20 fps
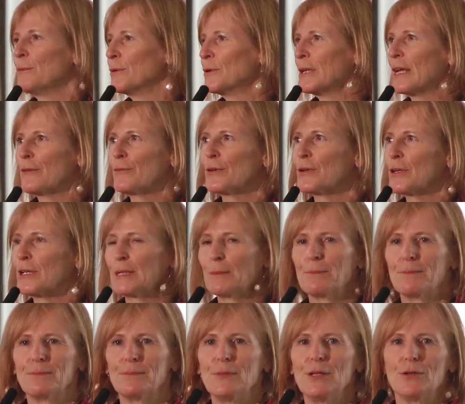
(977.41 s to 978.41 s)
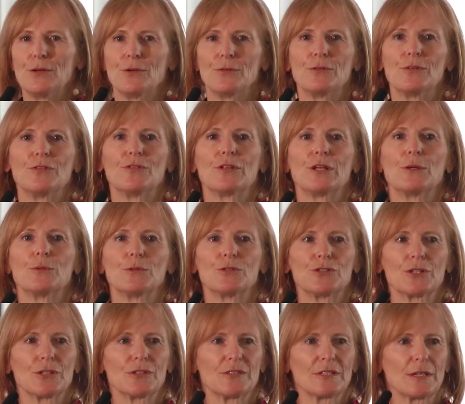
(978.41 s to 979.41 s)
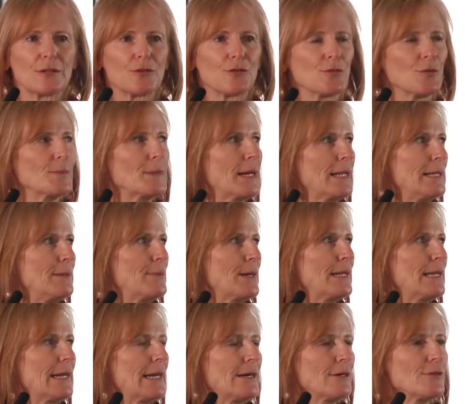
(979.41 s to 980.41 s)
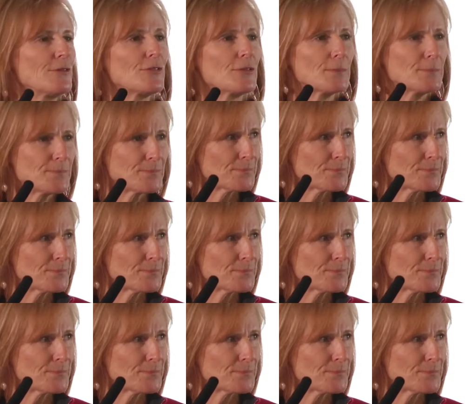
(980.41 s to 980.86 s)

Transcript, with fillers: We're never going to, distinguish ourselves from anybody else.